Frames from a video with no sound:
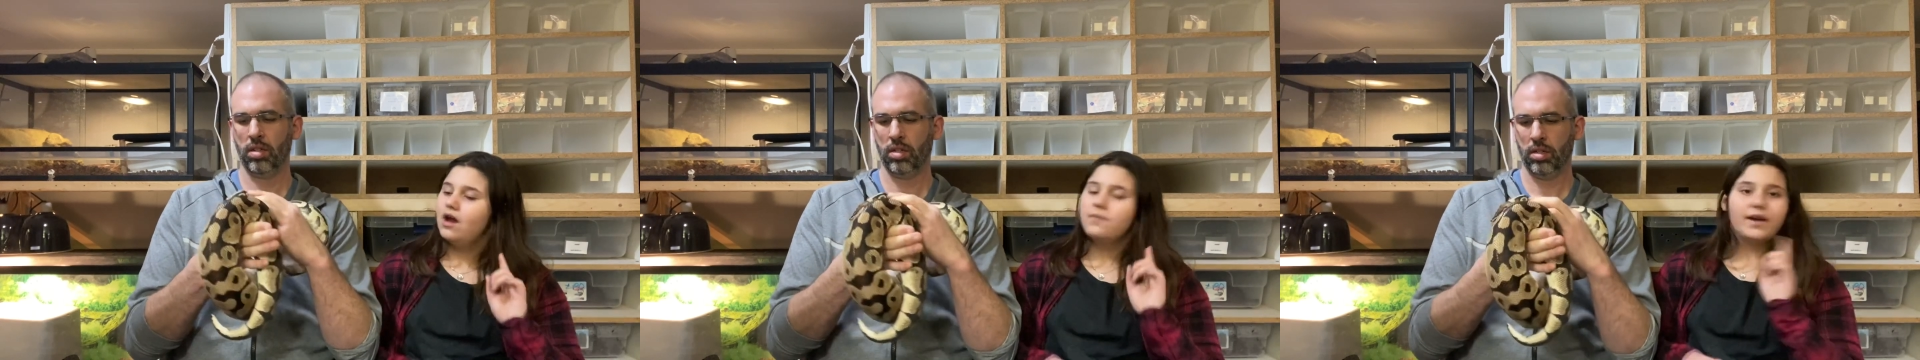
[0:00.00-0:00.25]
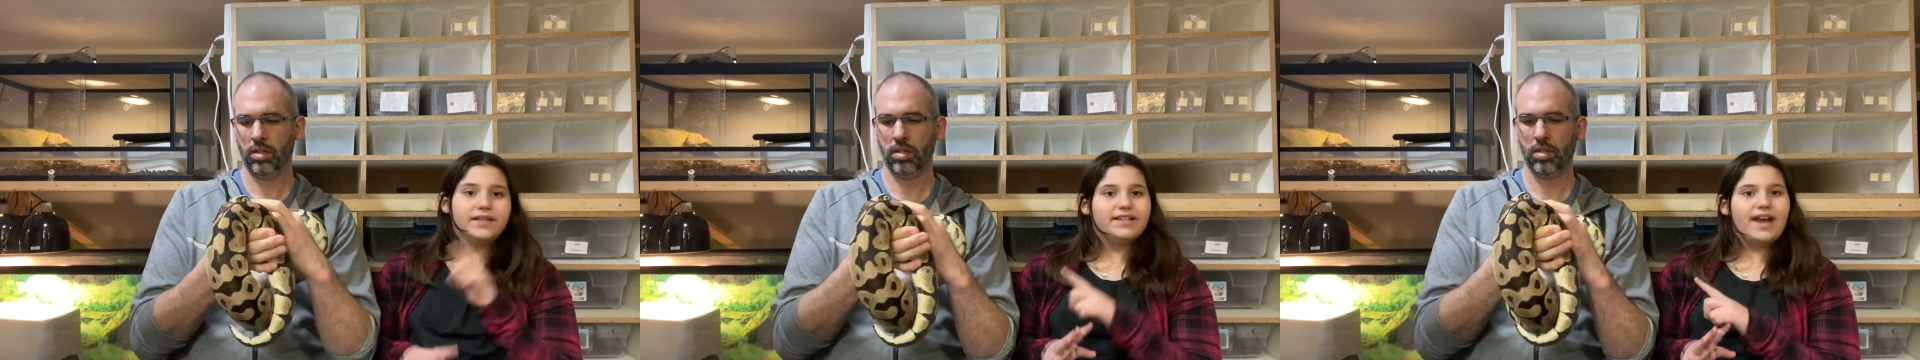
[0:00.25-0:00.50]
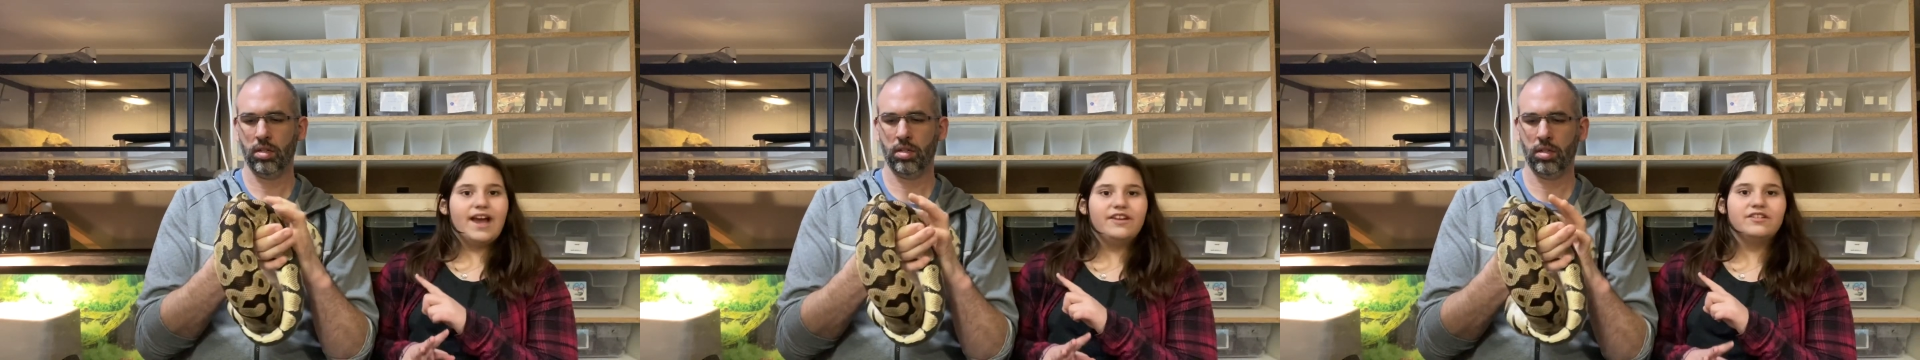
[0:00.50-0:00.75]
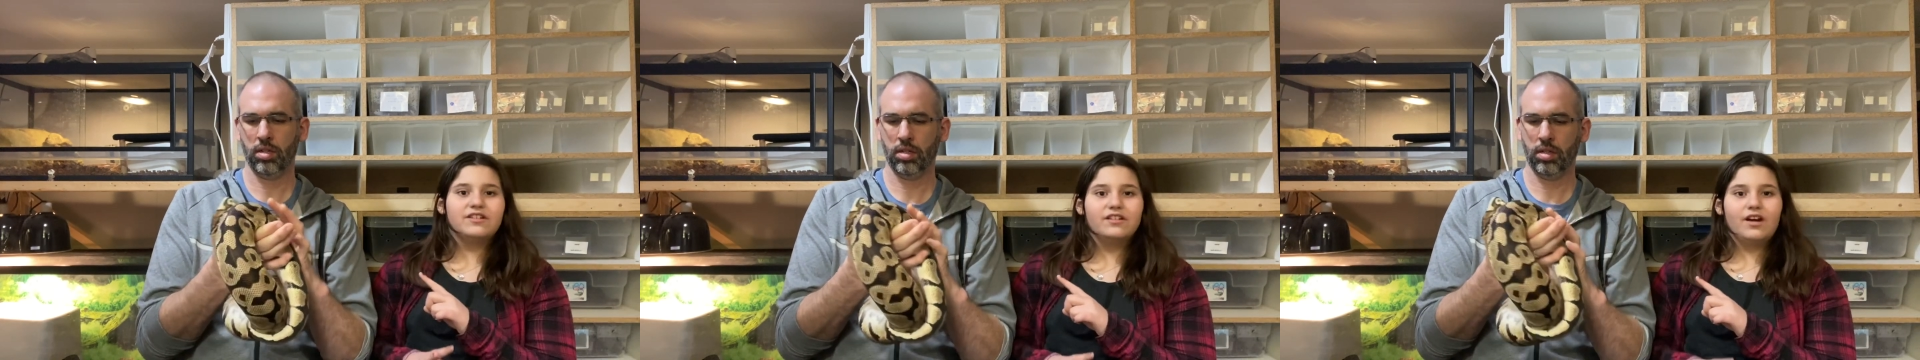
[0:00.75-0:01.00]
Speaker 1: my
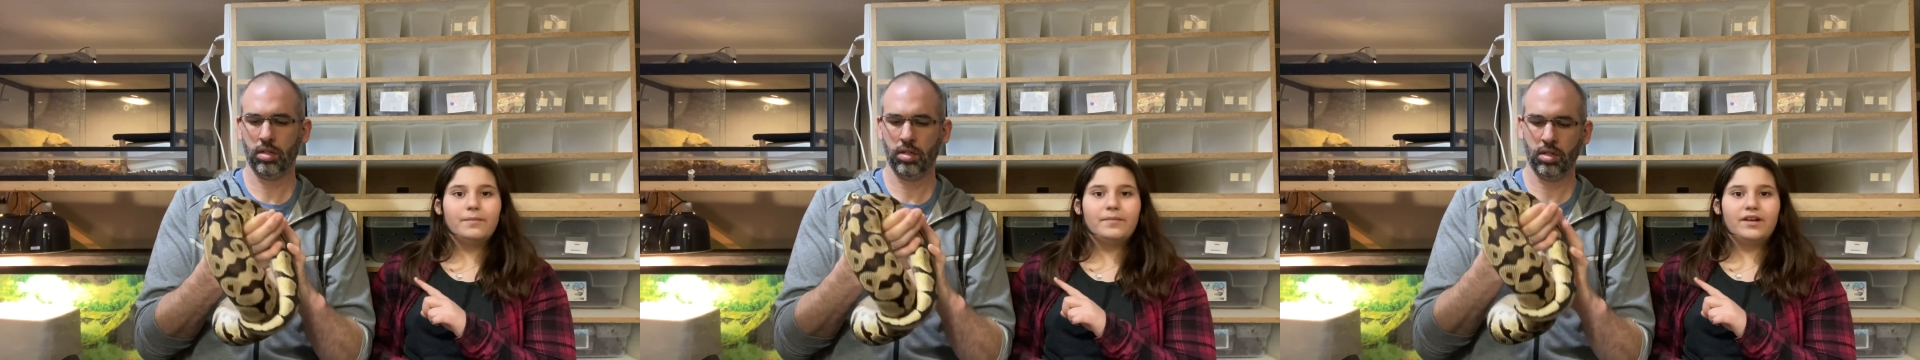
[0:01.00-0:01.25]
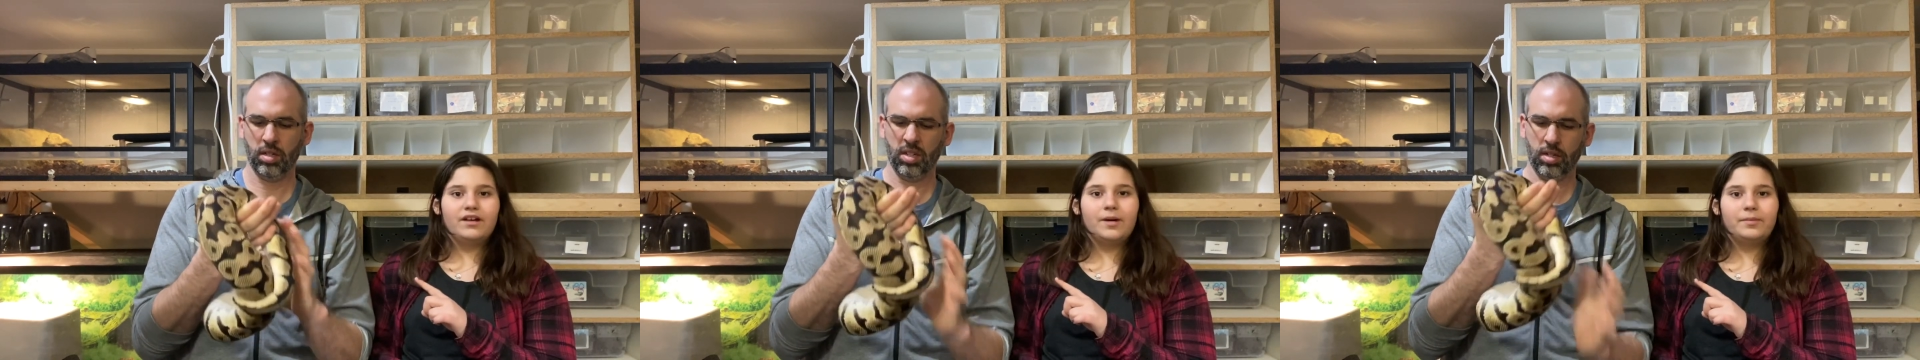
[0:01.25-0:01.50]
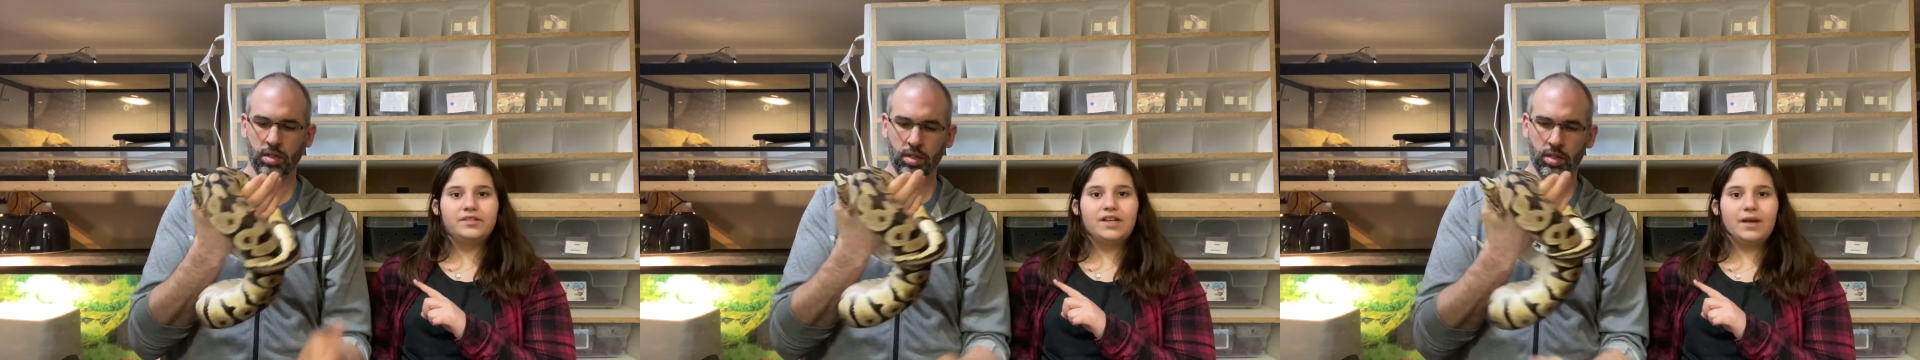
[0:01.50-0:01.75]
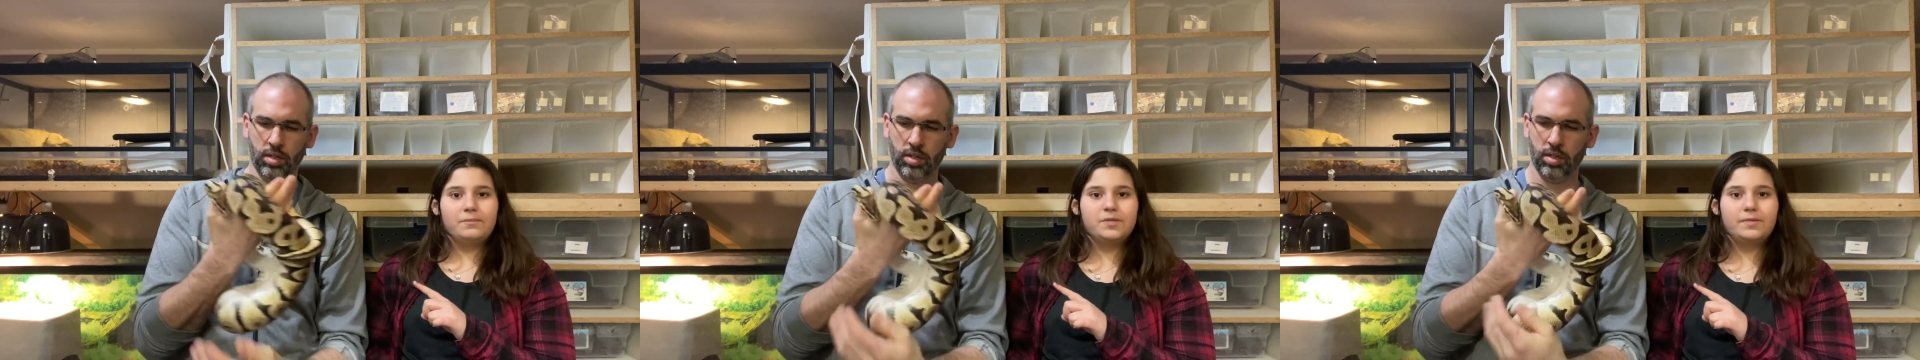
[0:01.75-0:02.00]
dad got bit a couple
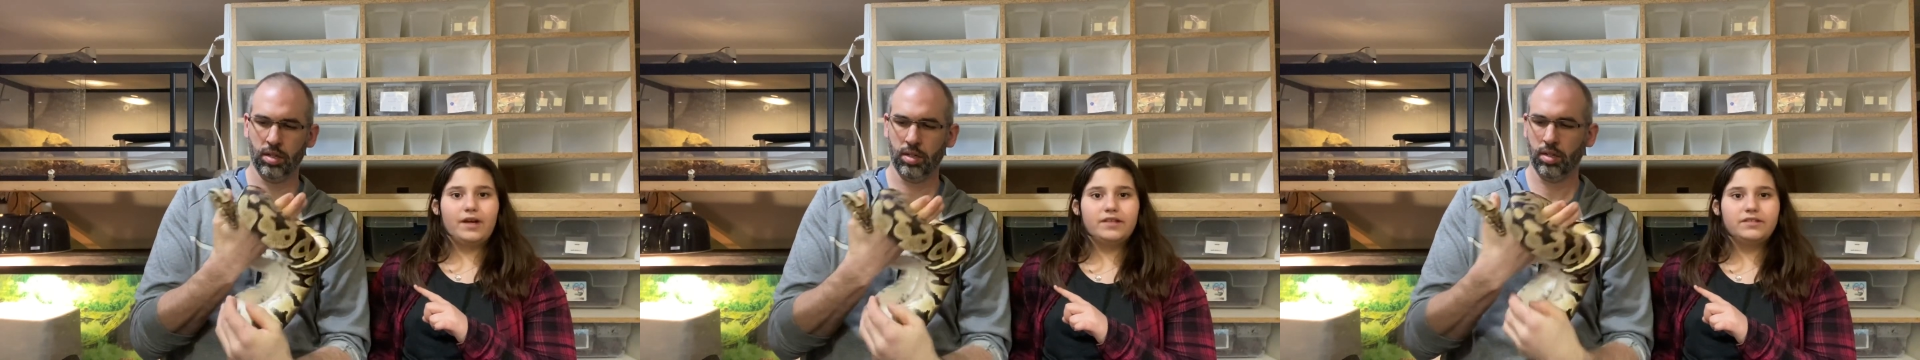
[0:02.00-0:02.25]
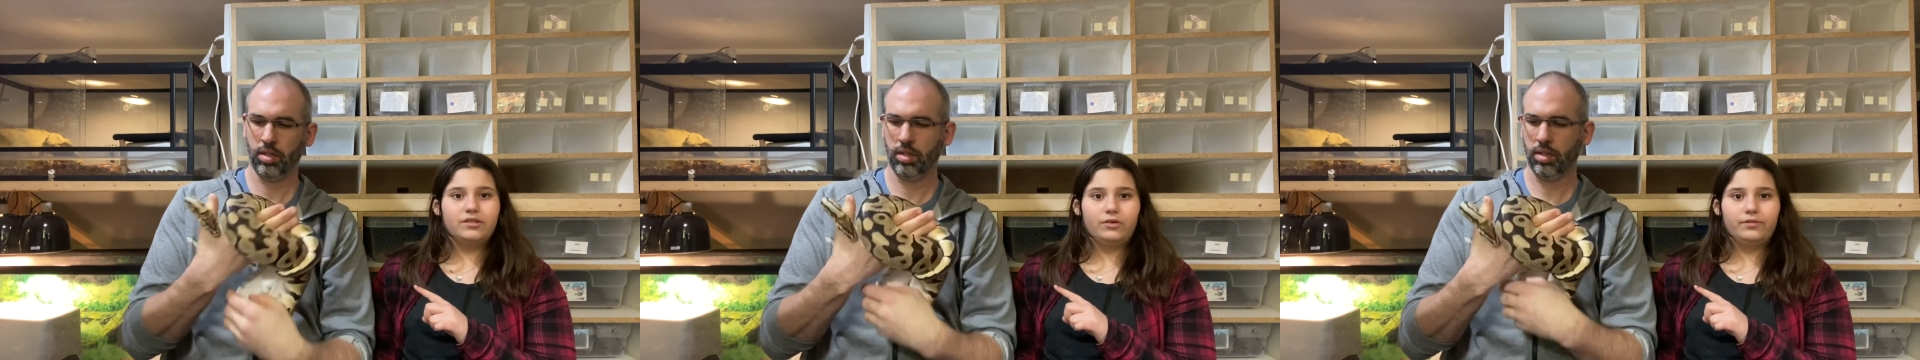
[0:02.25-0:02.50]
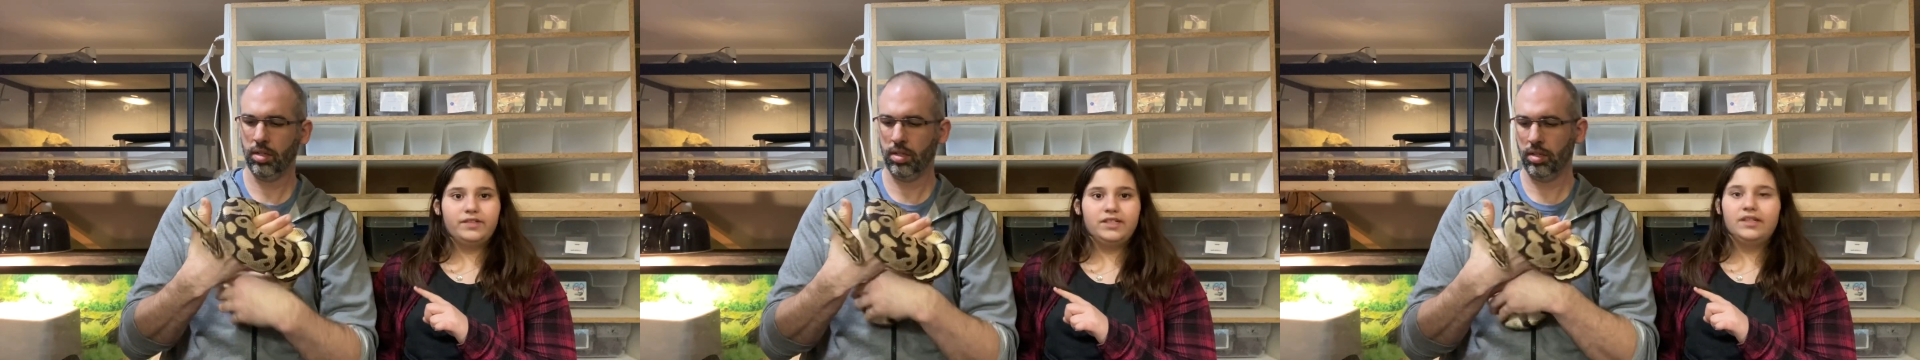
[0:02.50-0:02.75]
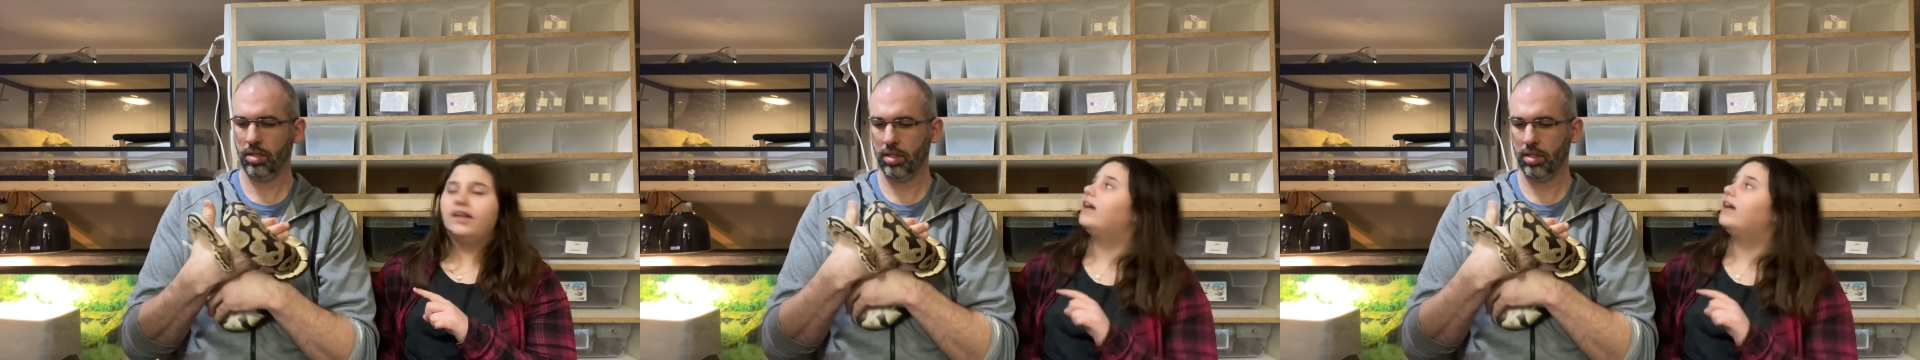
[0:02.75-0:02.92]
times by Sophie